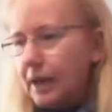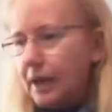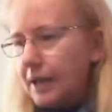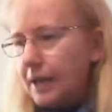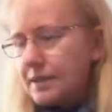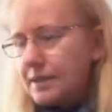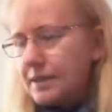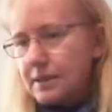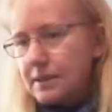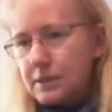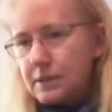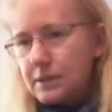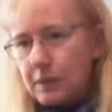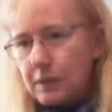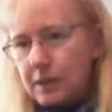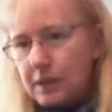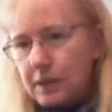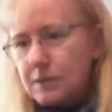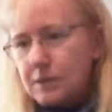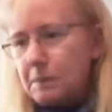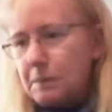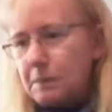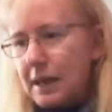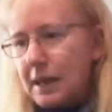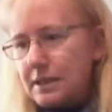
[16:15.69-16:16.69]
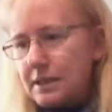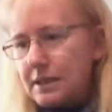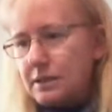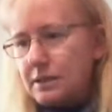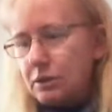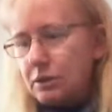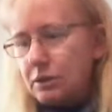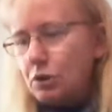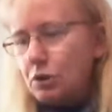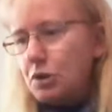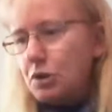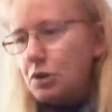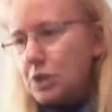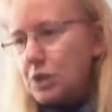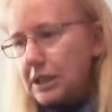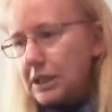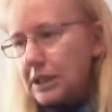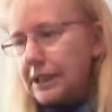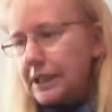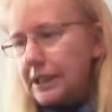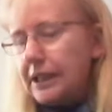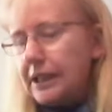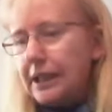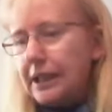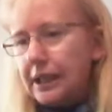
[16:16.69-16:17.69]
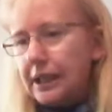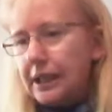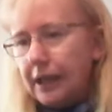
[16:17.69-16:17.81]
It's a space usually